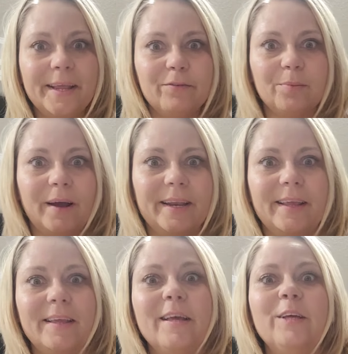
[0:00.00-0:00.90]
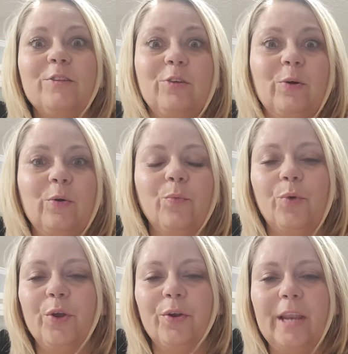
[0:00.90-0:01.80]
Hi everybody! So
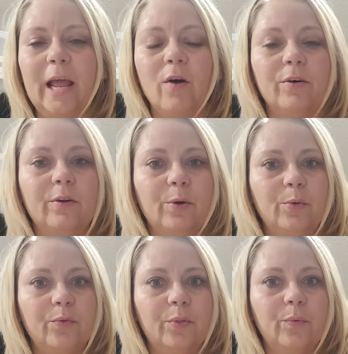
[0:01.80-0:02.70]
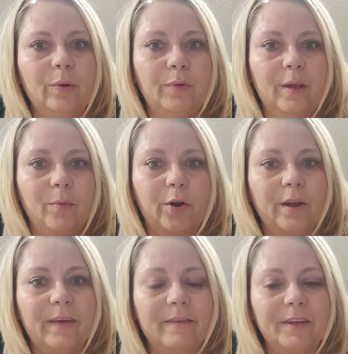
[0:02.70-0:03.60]
we are now a little over the 1 week
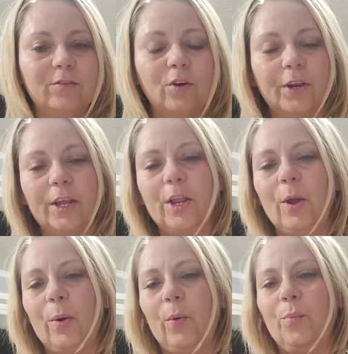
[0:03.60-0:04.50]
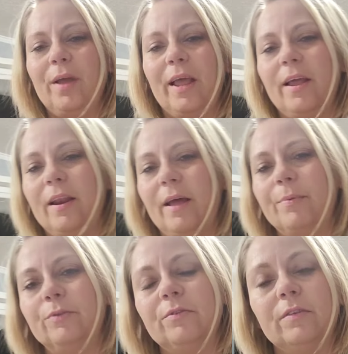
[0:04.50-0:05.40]
mark of having Sonic at home, and I
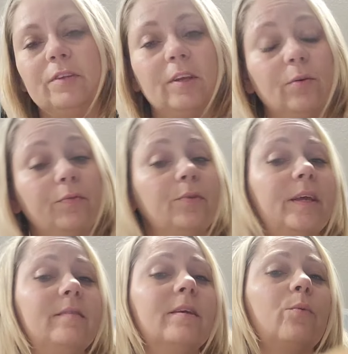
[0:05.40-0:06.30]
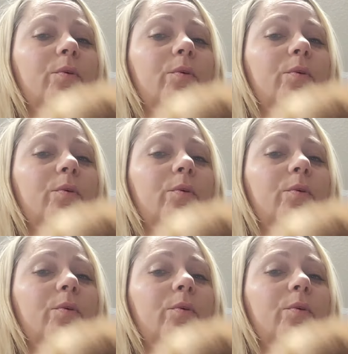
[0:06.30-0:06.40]
posted a video a few days